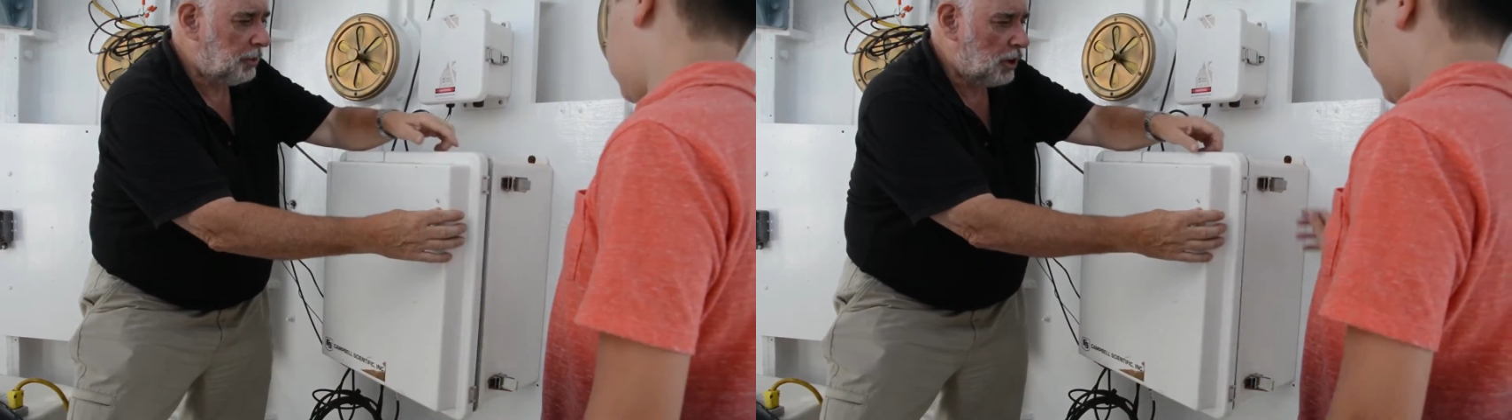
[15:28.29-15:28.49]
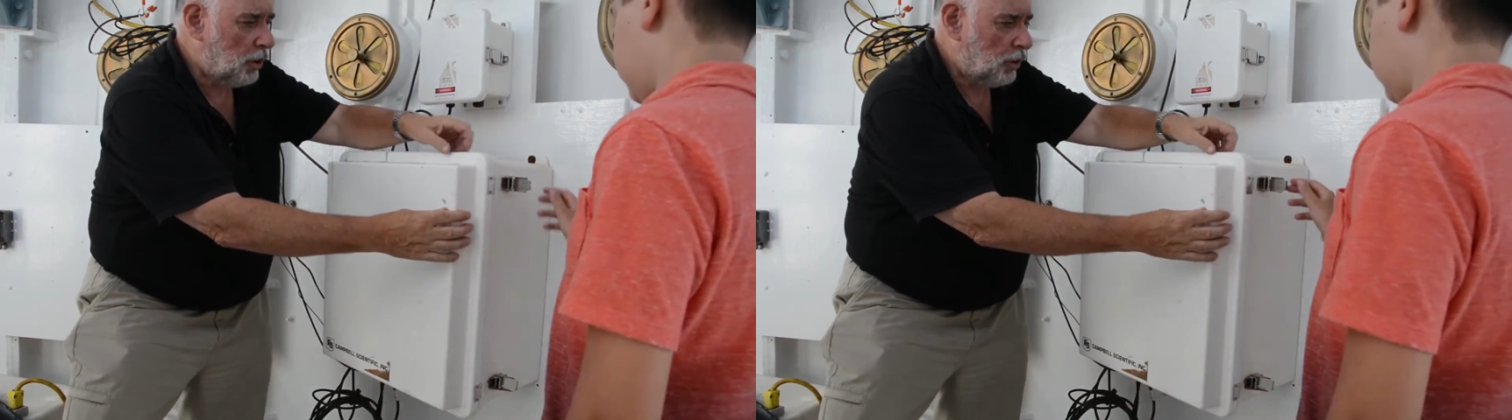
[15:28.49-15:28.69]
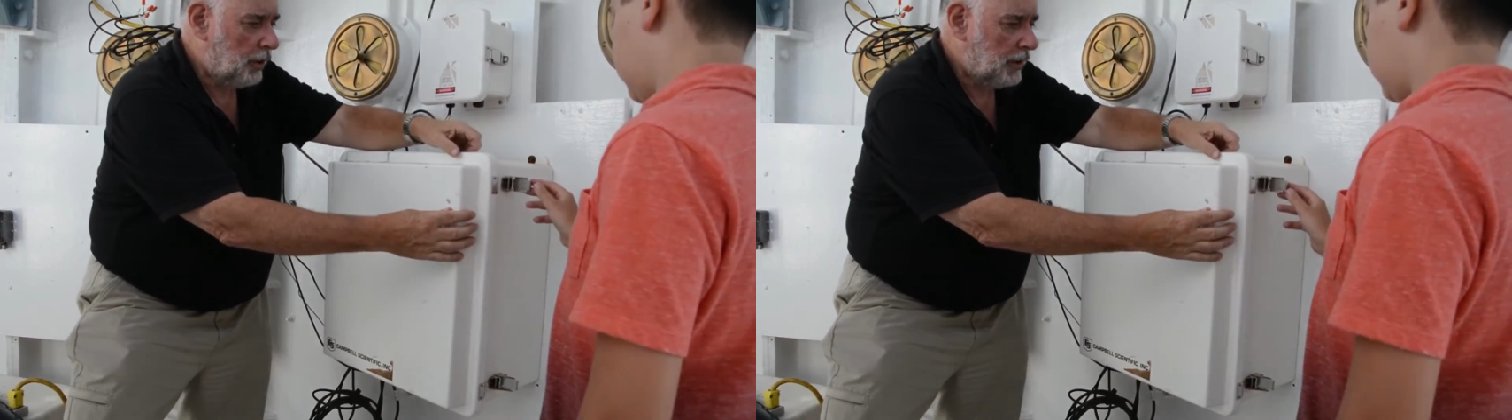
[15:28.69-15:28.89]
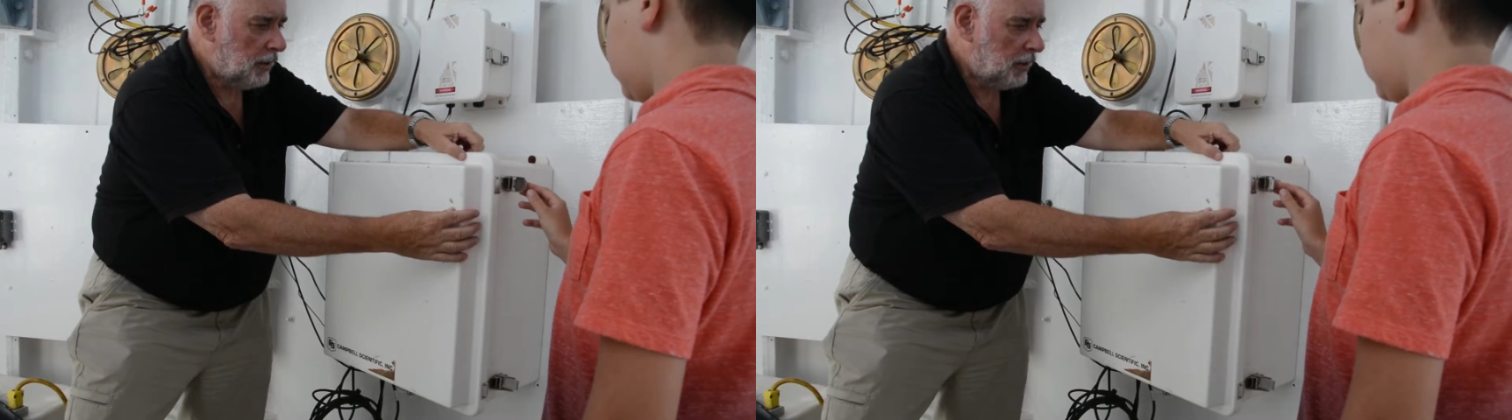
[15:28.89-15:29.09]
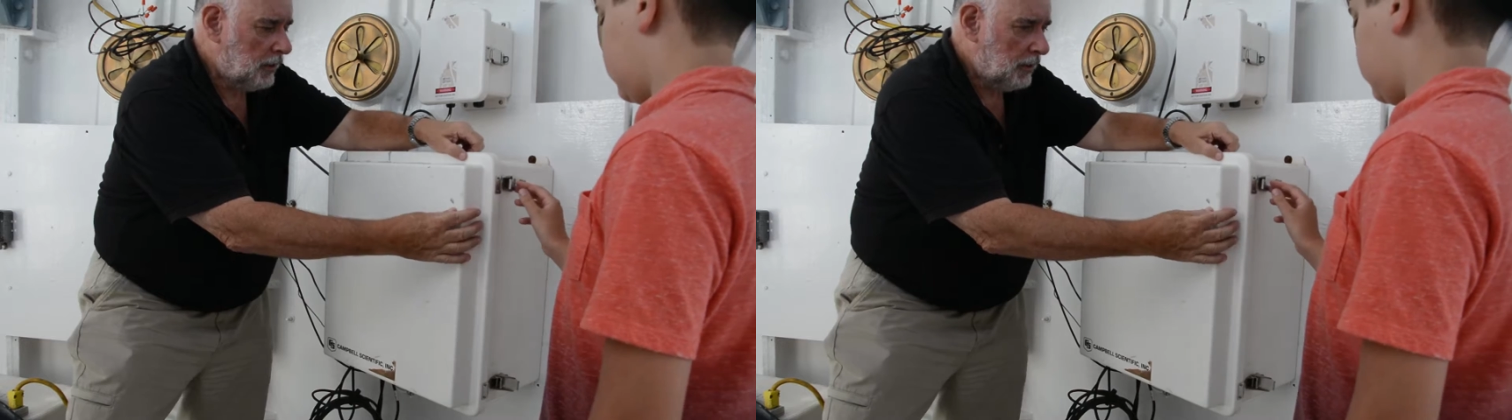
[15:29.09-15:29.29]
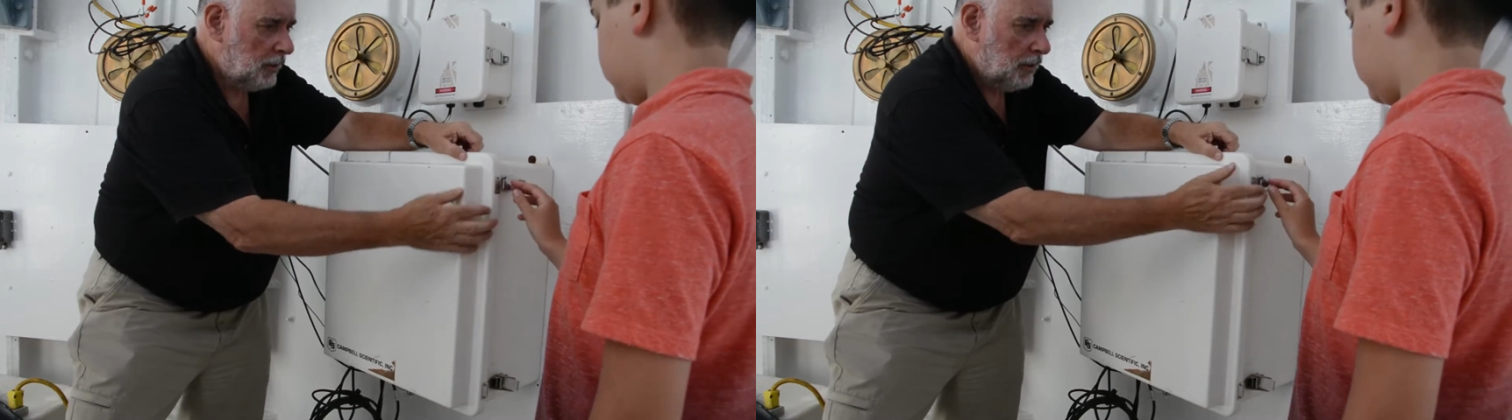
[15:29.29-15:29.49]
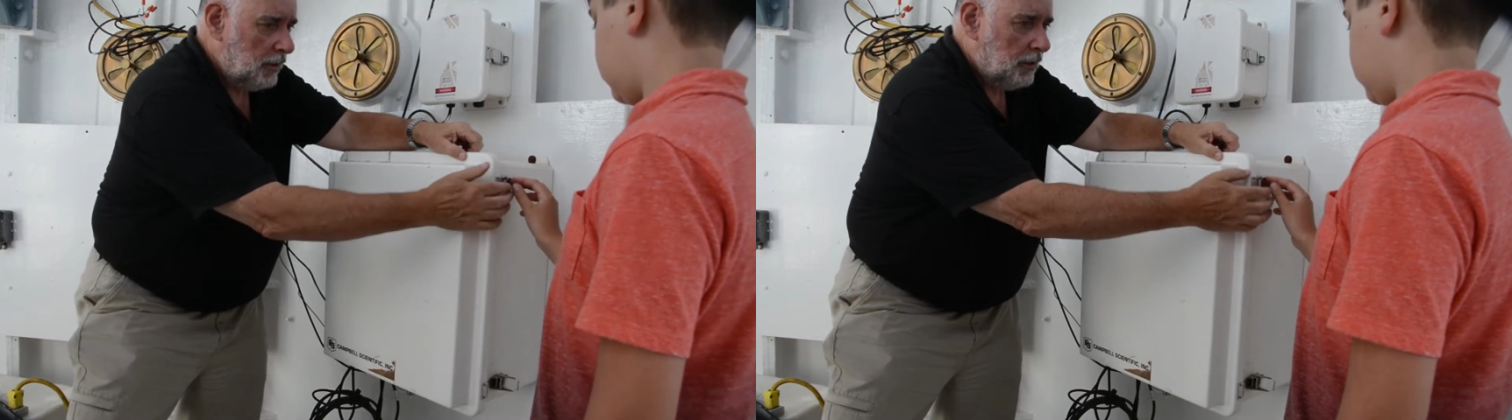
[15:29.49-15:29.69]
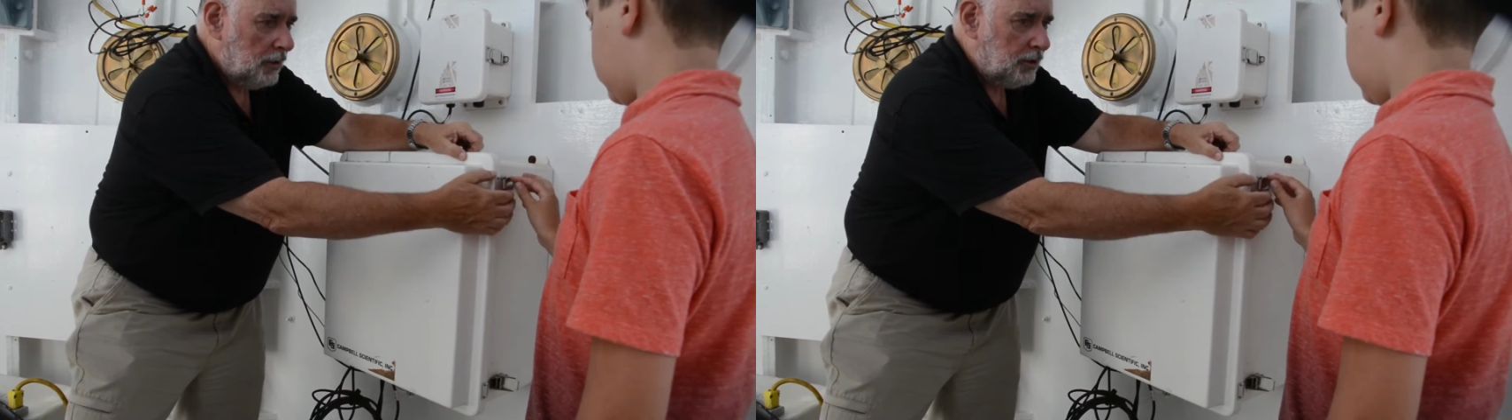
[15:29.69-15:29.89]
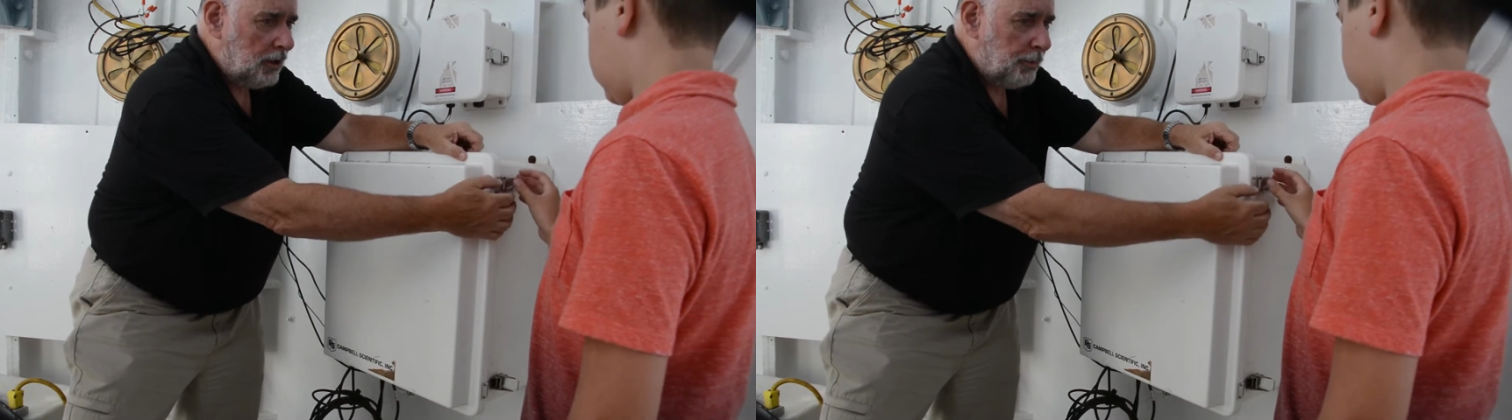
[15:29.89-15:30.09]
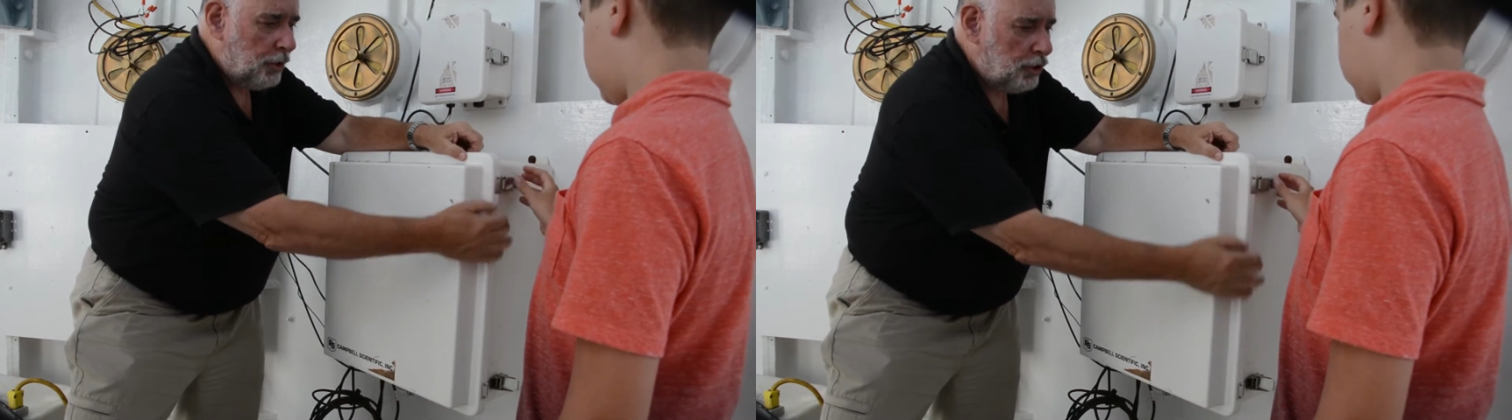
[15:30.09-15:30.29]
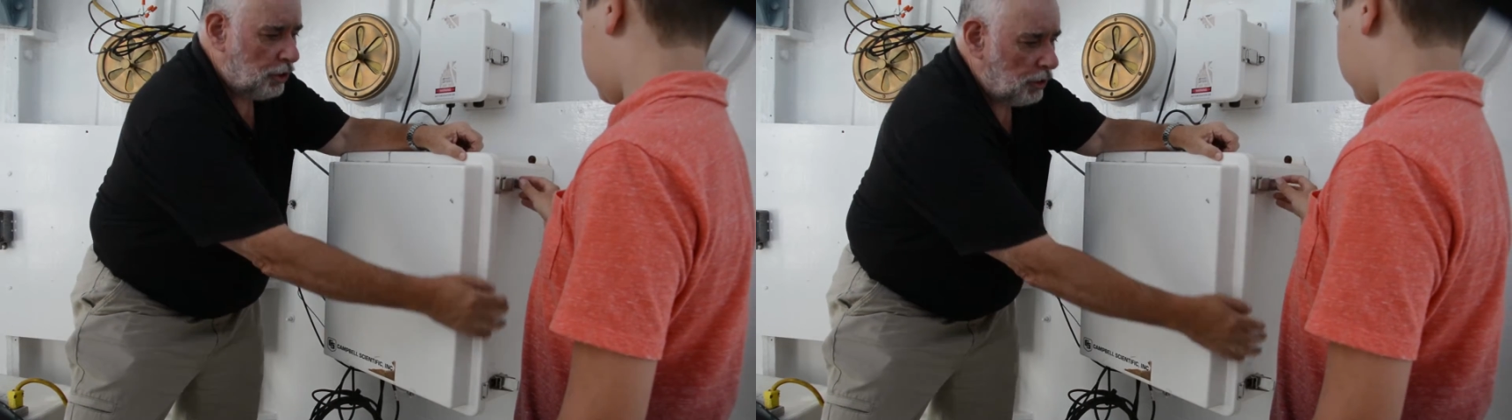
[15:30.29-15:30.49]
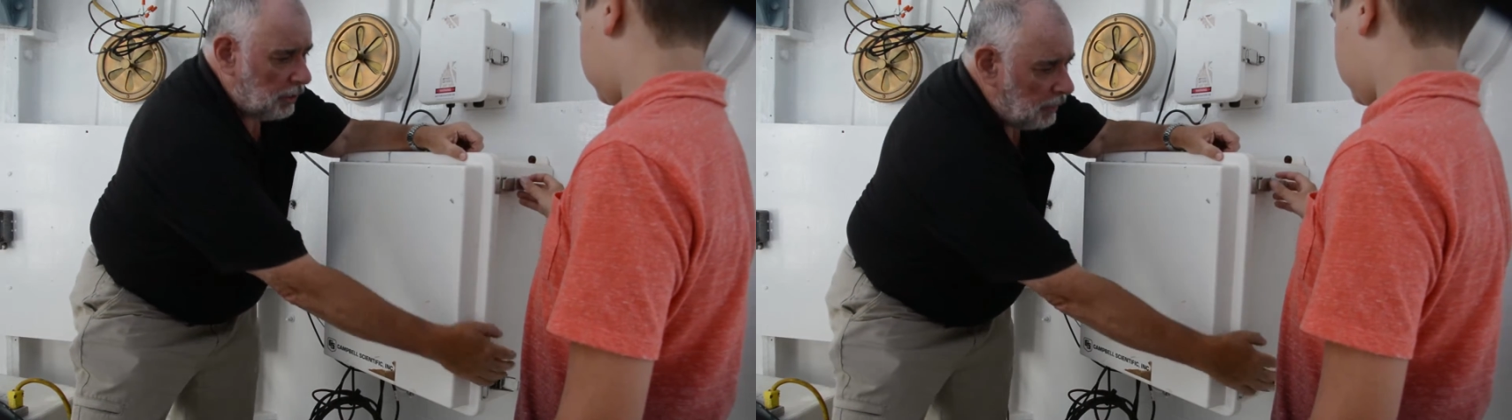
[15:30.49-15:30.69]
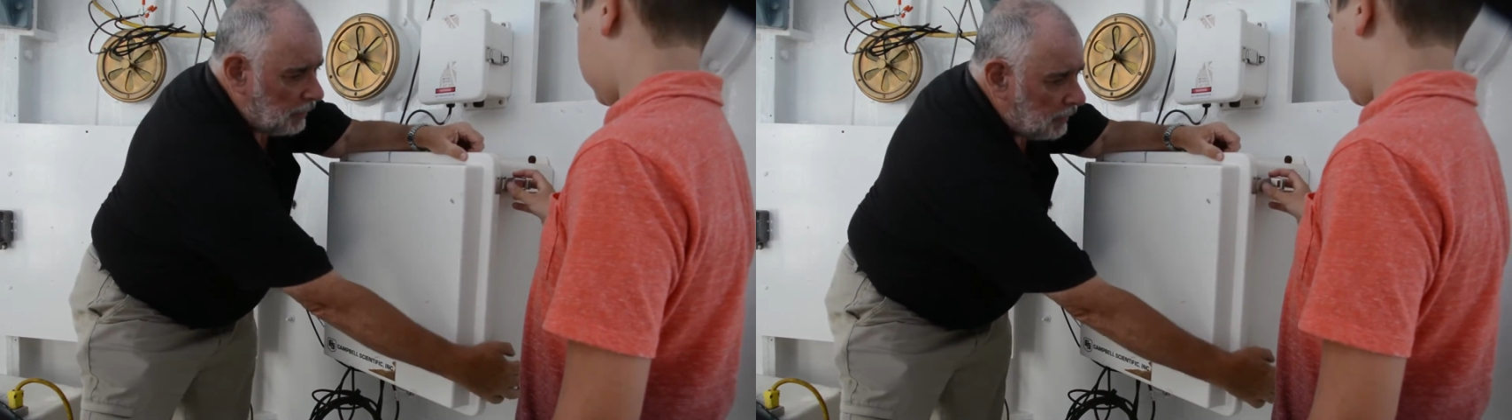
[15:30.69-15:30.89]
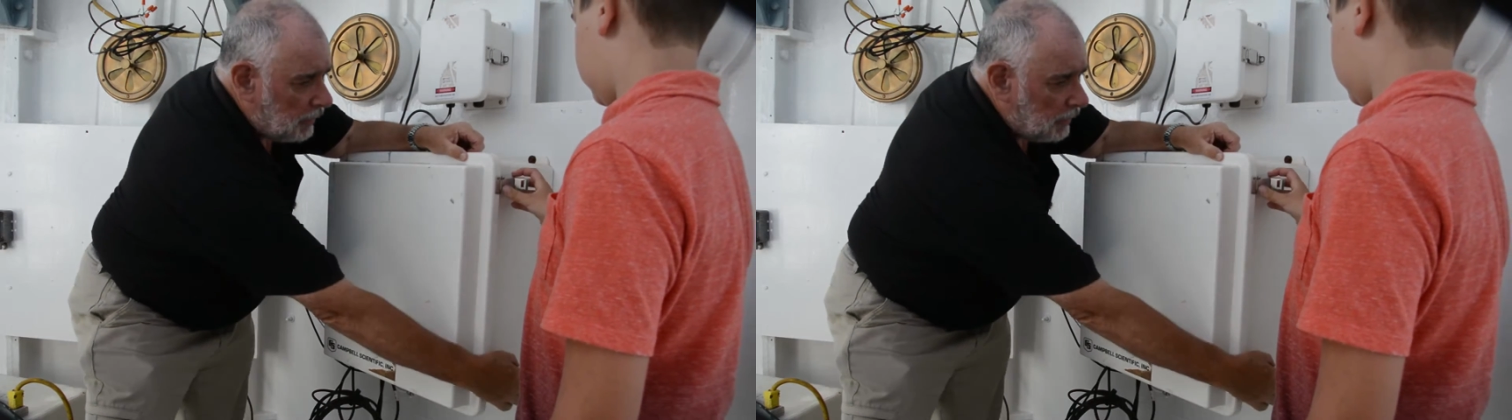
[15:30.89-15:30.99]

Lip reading: record temperature,